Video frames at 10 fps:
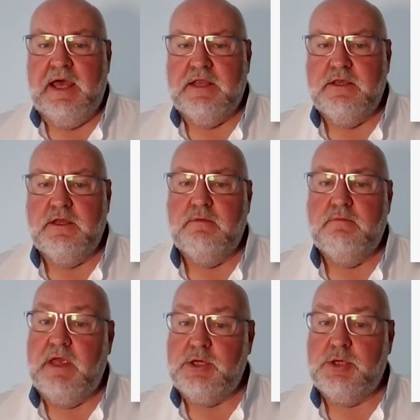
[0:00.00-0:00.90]
And
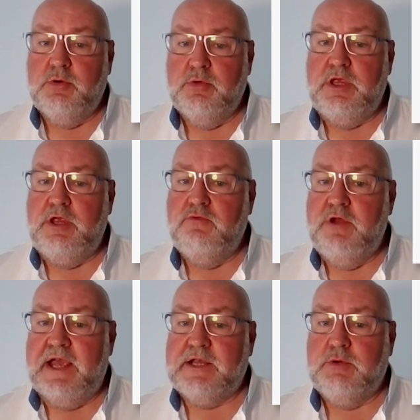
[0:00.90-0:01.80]
make sure that you
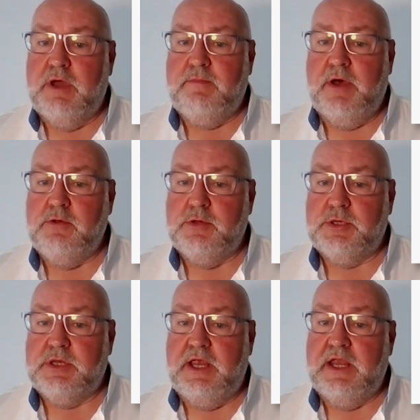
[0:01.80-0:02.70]
react to our posts